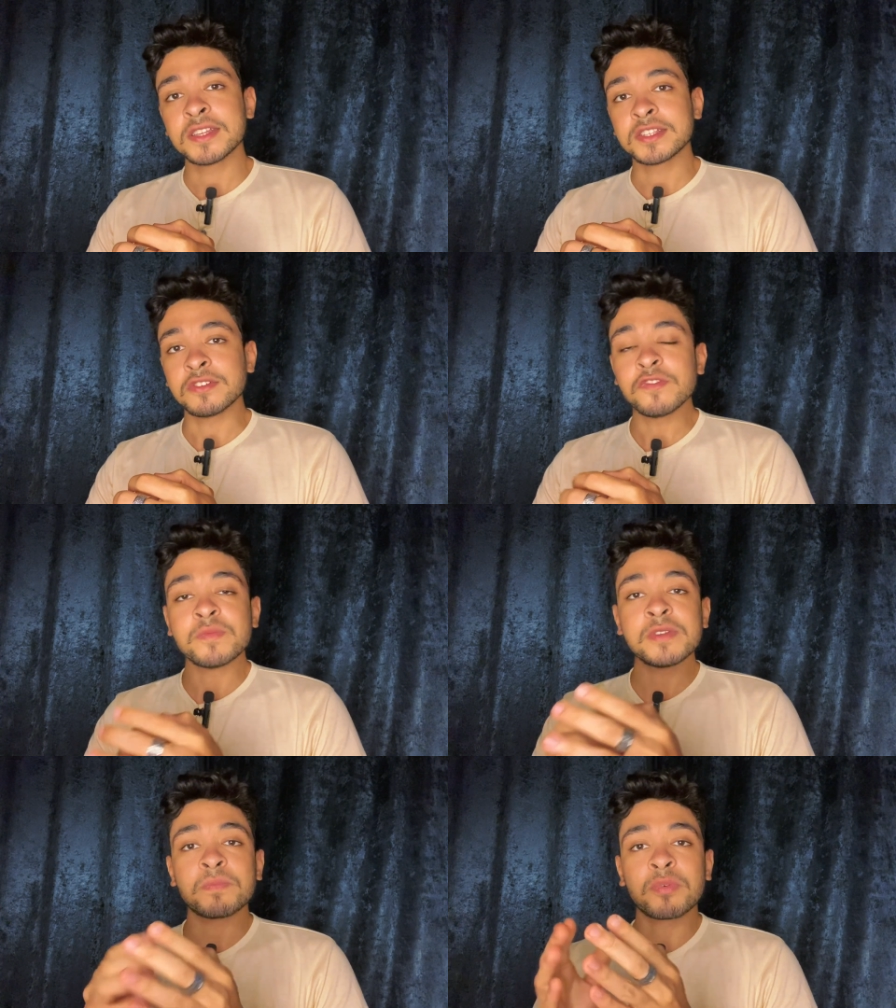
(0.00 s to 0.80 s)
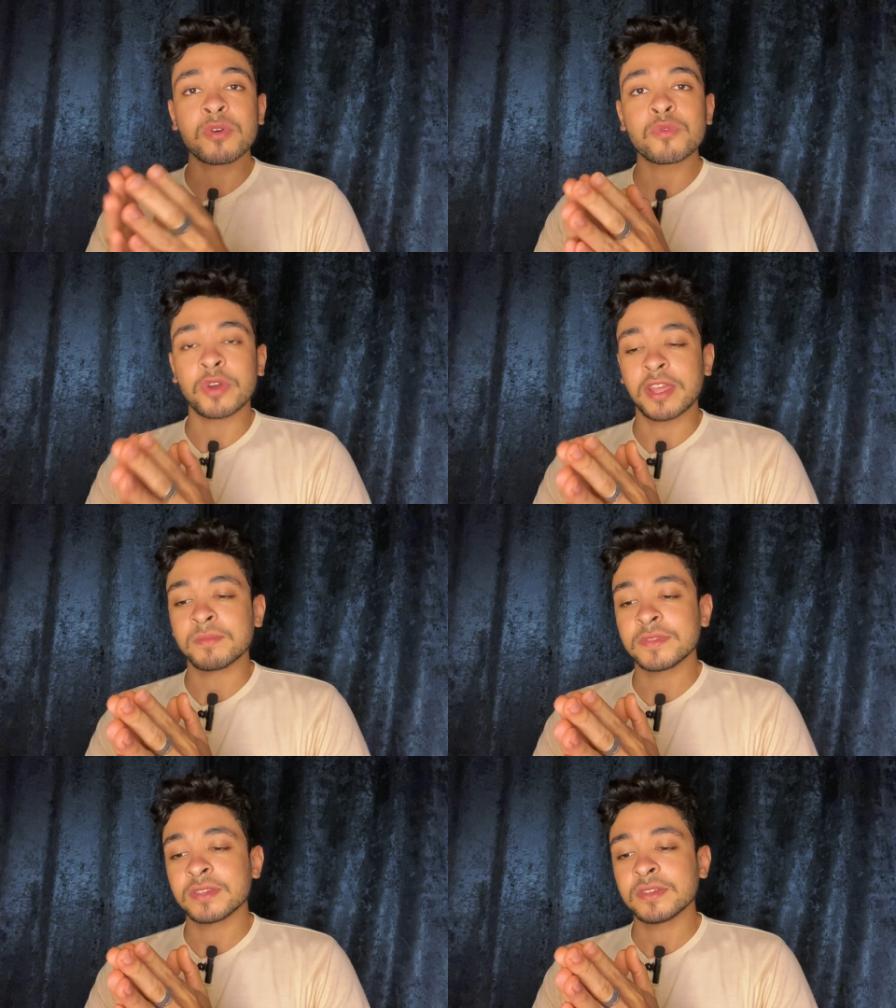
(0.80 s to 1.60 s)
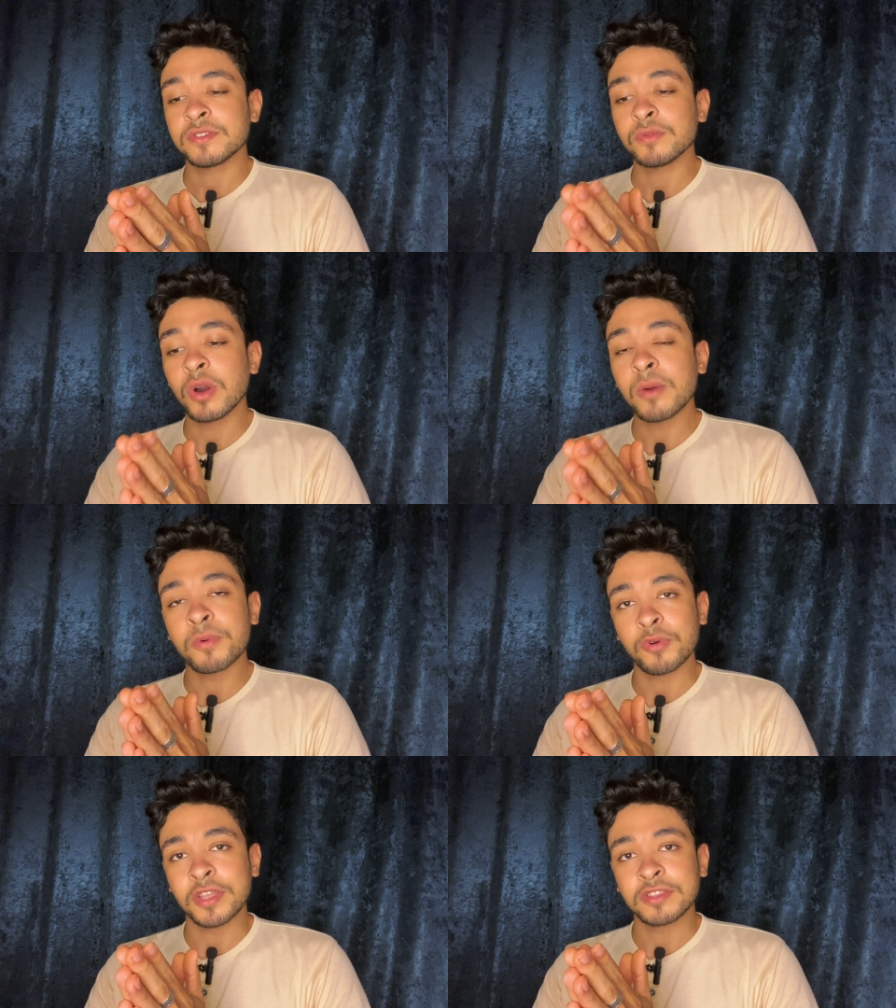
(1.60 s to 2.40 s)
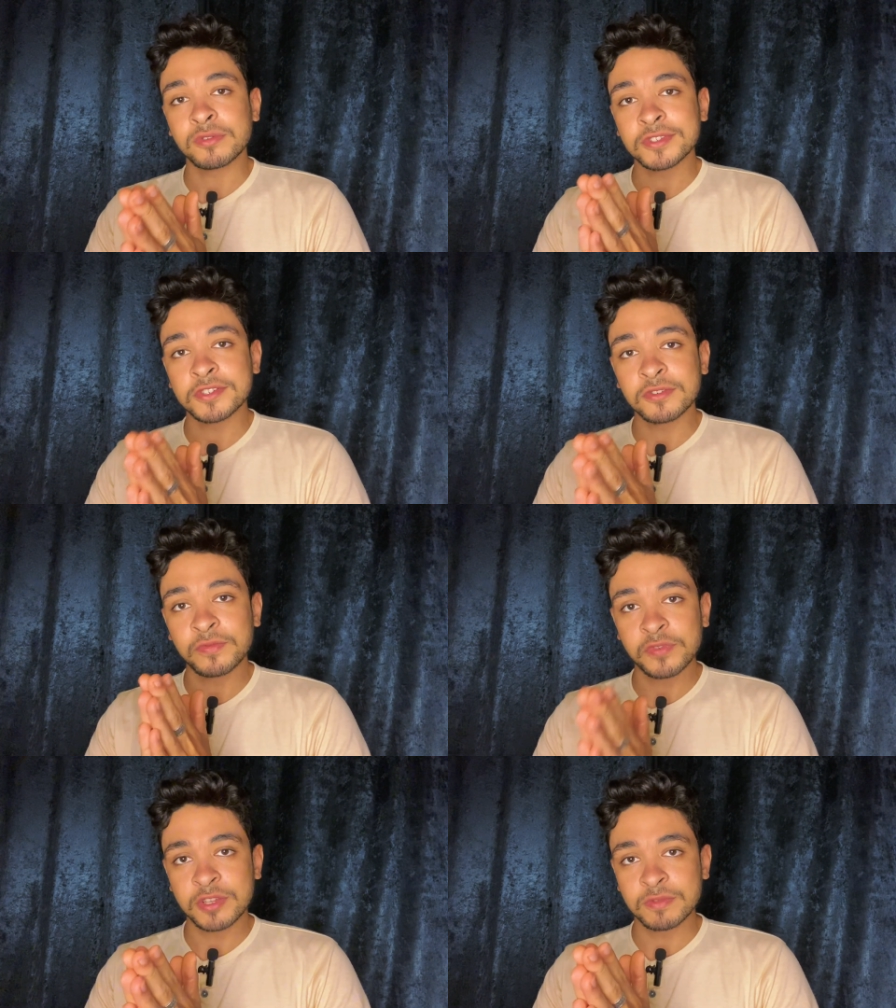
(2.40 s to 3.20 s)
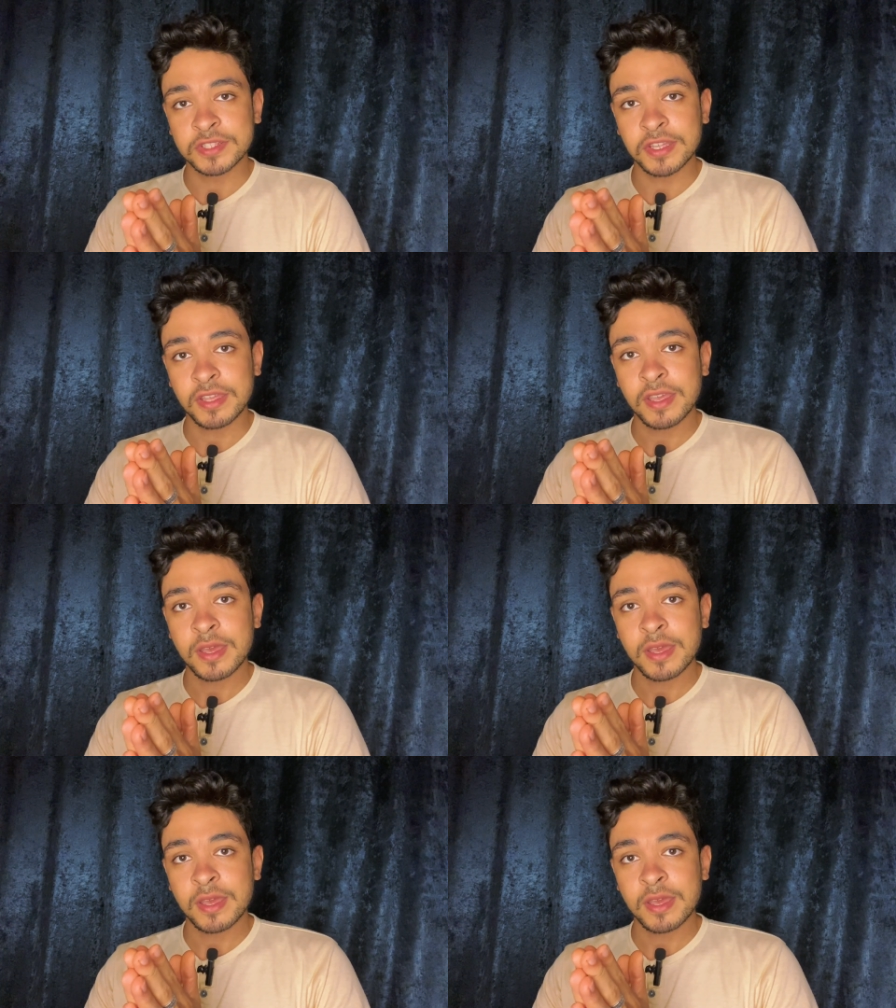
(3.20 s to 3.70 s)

So you've been programmed to operate on a certain frequency.